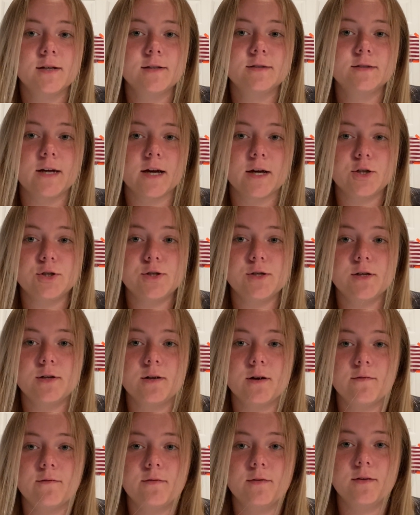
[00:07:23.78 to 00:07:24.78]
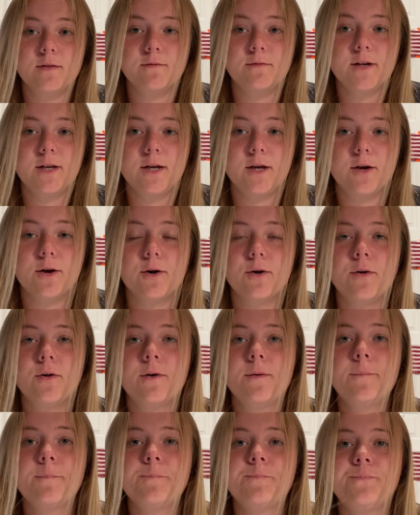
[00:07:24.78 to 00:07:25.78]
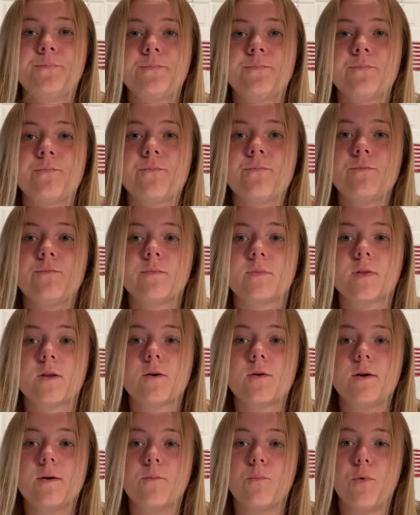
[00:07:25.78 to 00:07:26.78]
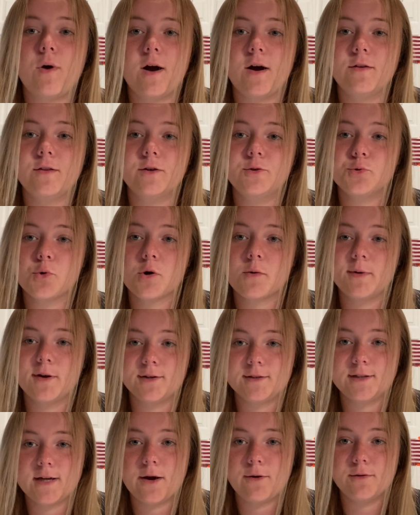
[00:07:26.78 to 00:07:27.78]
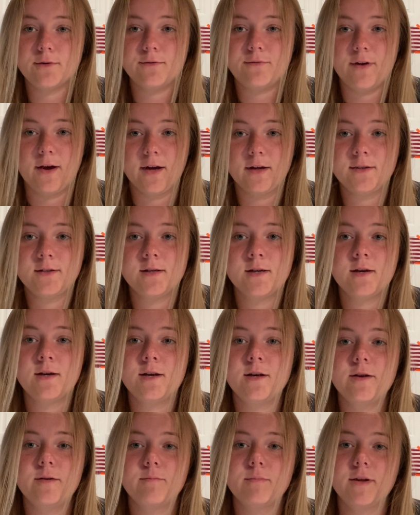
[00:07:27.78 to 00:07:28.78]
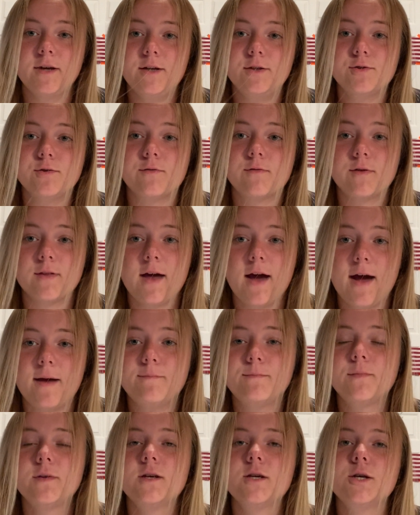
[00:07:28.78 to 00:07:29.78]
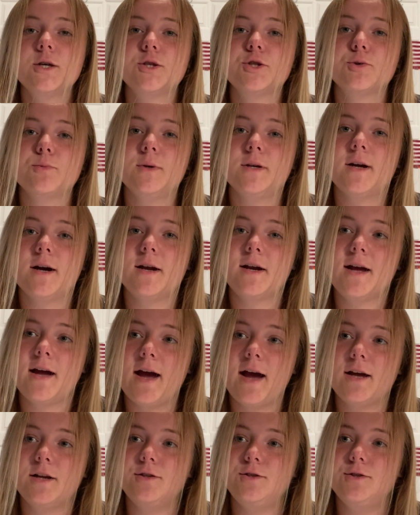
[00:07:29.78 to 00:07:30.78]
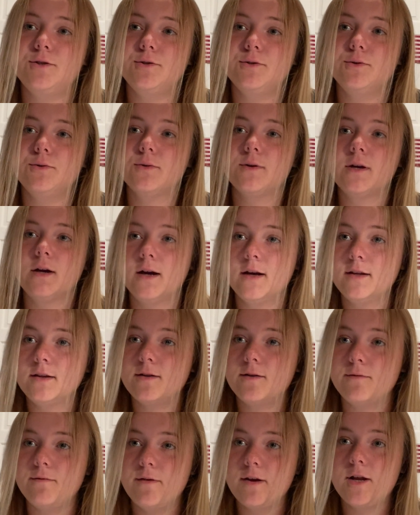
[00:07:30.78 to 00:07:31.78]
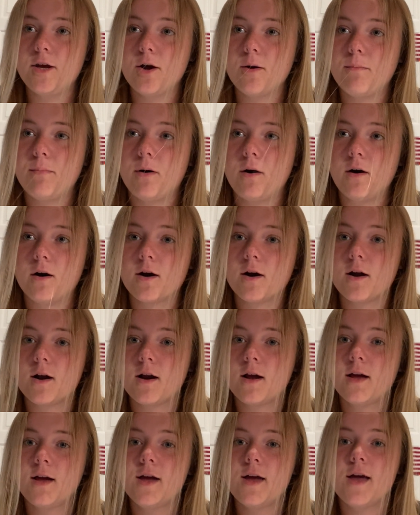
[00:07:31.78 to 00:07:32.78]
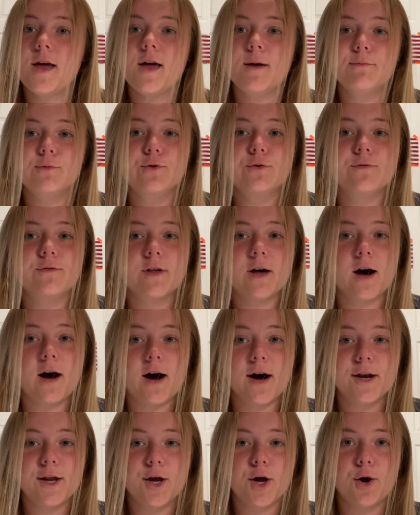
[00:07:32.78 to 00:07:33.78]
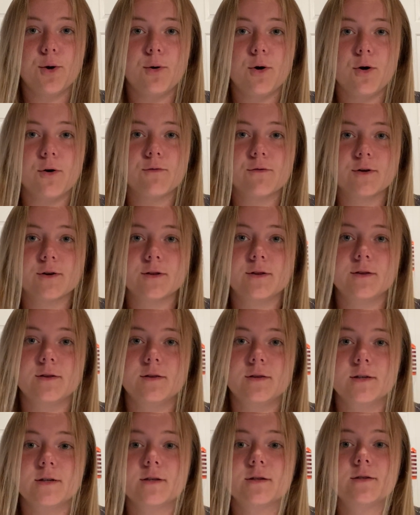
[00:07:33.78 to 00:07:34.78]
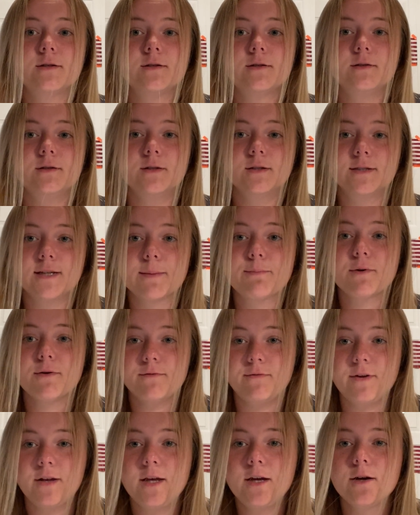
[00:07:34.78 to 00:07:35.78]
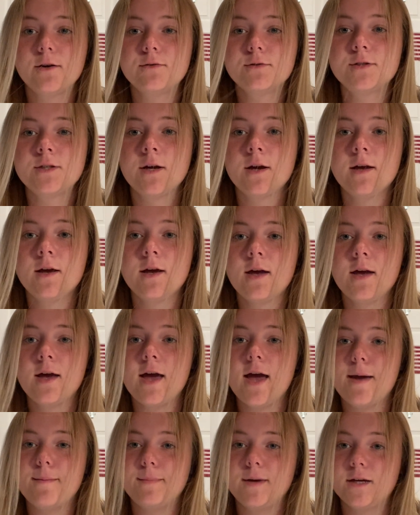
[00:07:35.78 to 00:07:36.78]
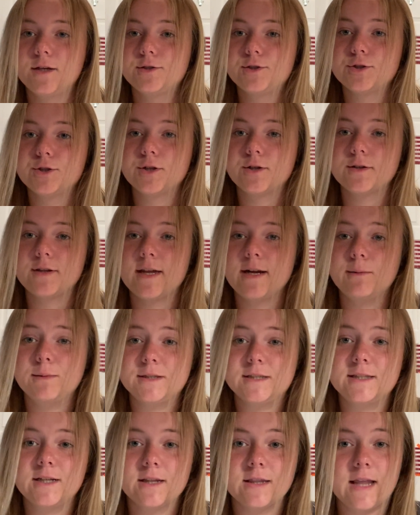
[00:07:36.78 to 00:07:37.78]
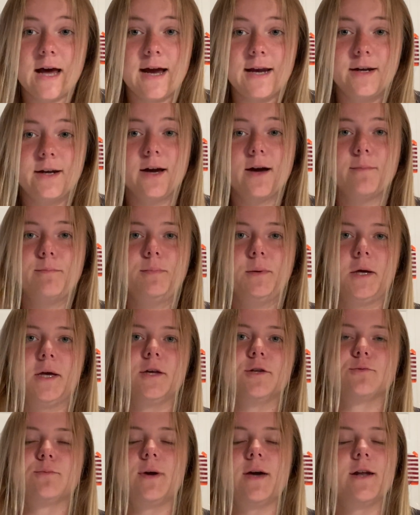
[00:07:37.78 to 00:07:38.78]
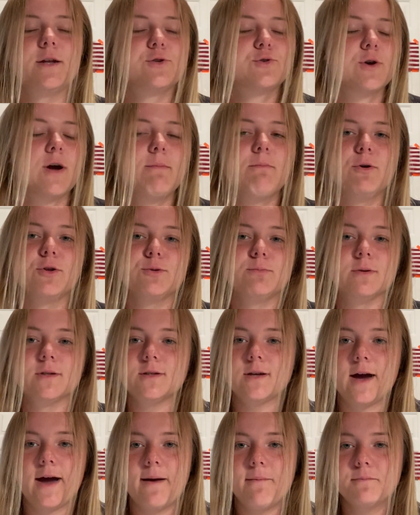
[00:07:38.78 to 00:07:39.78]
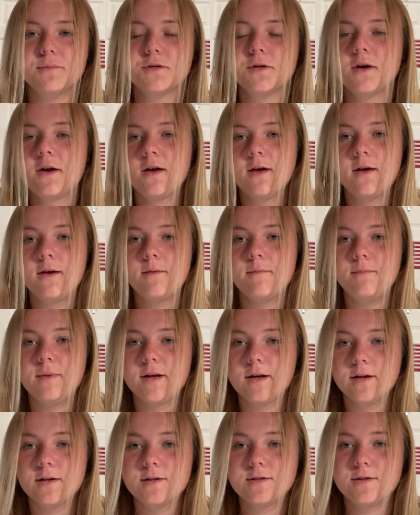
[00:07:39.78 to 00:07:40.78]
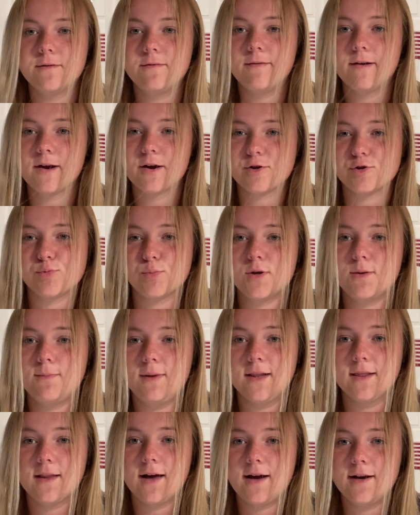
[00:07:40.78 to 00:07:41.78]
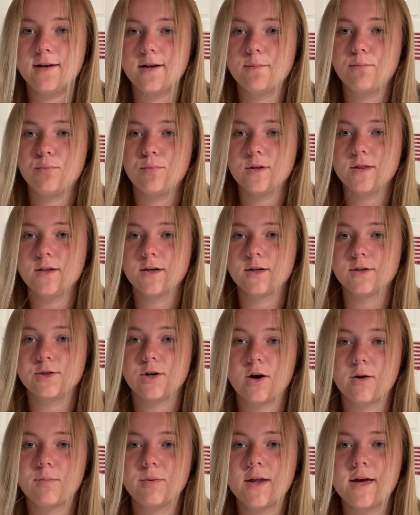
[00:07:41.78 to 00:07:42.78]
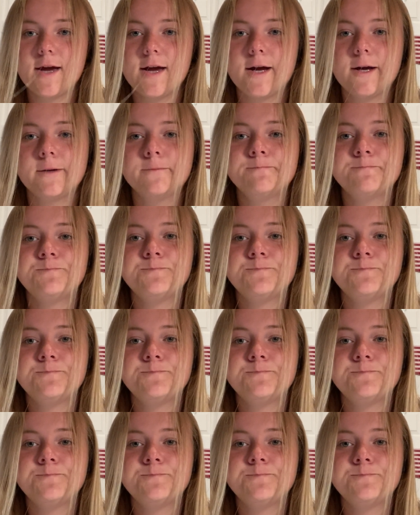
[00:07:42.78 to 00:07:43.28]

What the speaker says: section of the video, while the doorbell sound effect plays over that. So we kind of had to cut the video part and move the audio over the separate videos and make sure that it was still lined up, because we had to try multiple times because the fingers wouldn't be lined up with the guitar playing